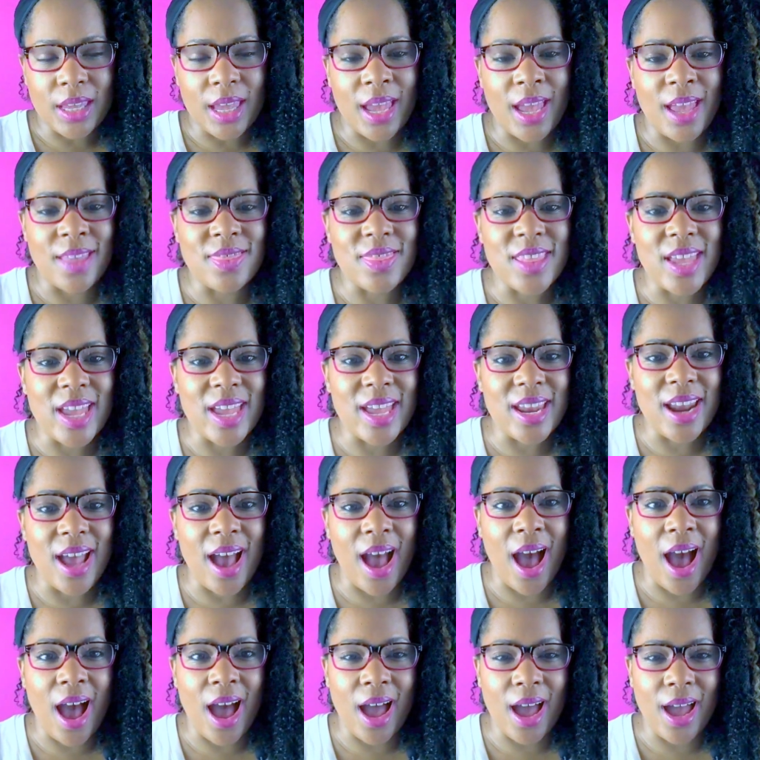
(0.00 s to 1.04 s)
And then
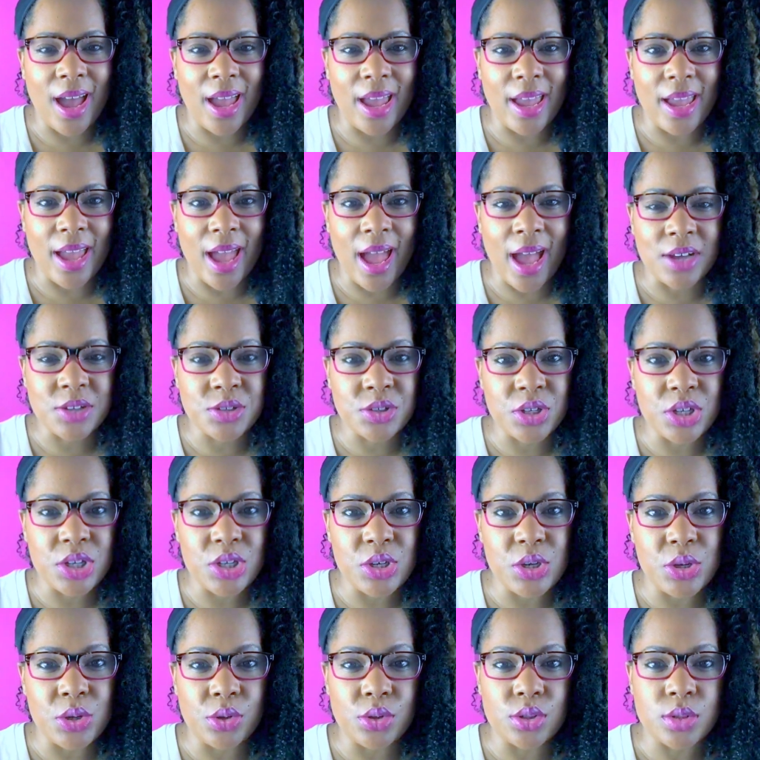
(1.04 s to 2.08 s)
I actually
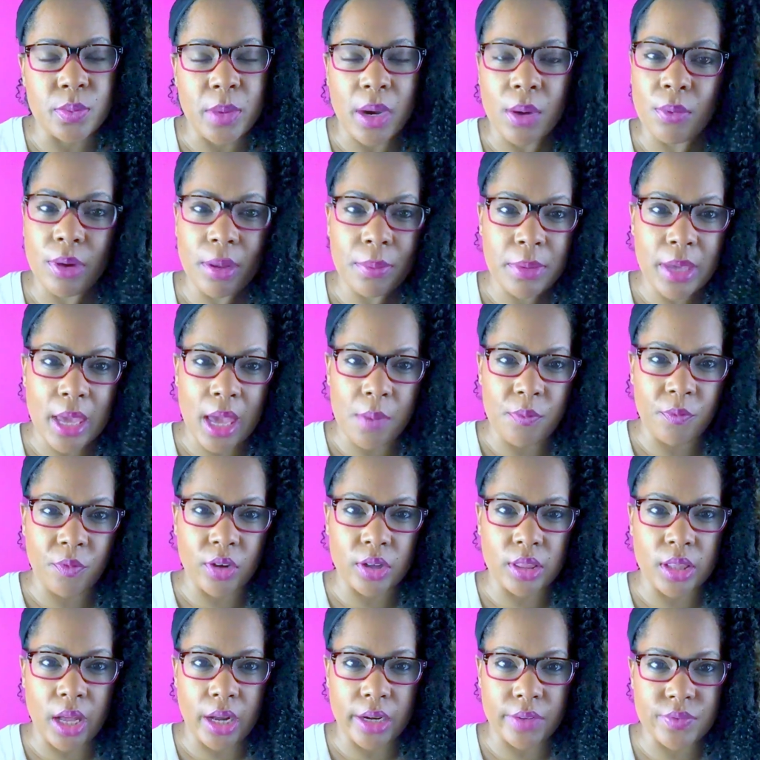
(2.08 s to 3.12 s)
use my webcam
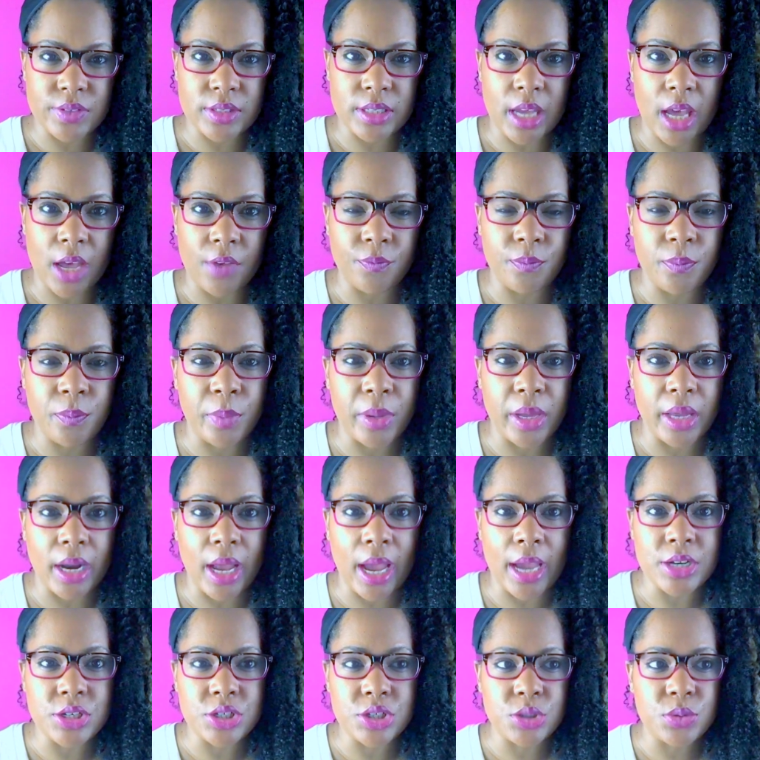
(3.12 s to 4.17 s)
for a lot of stuff, but
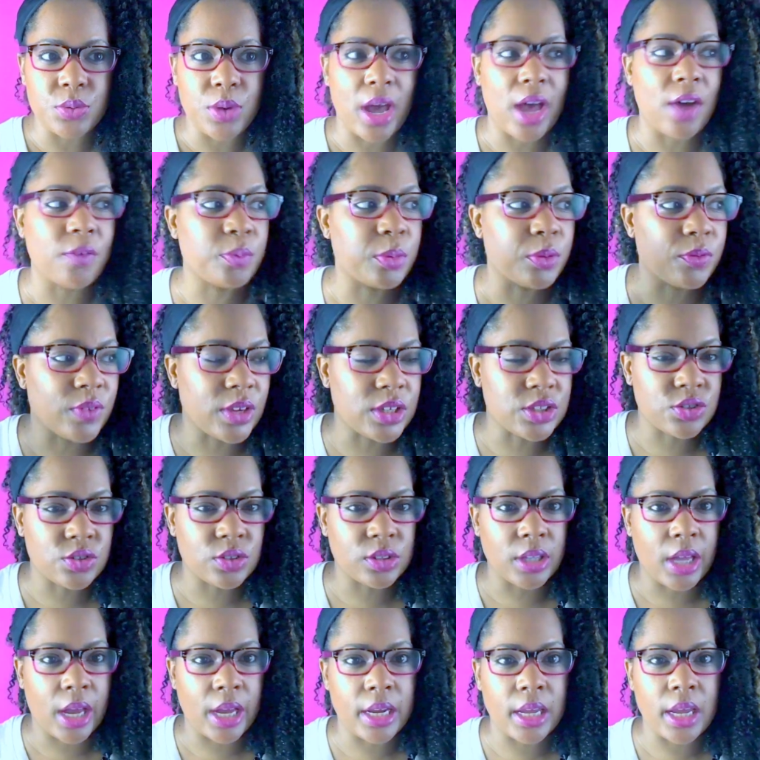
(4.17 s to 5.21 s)
I do have
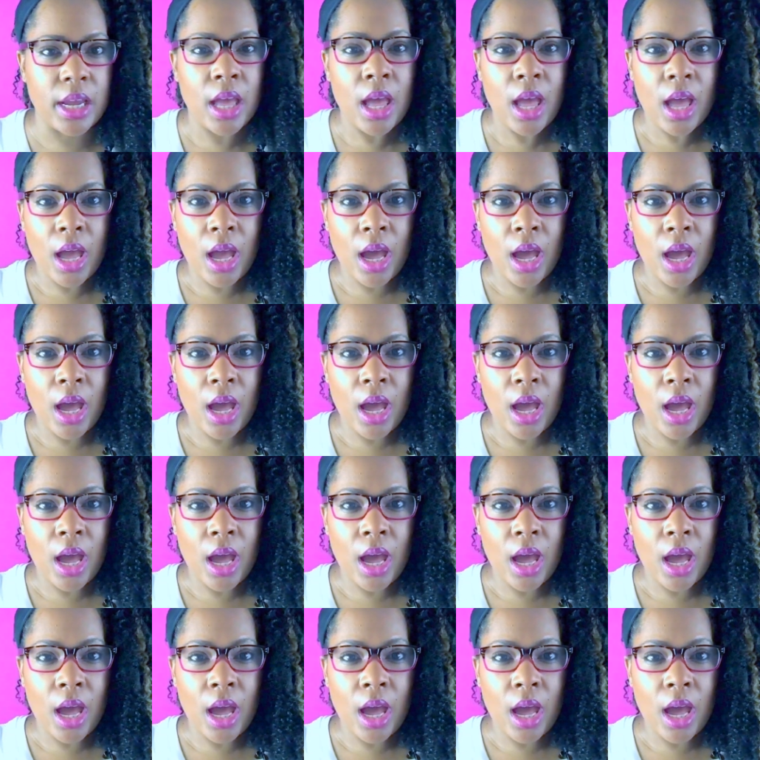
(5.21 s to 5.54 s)
professional lighting.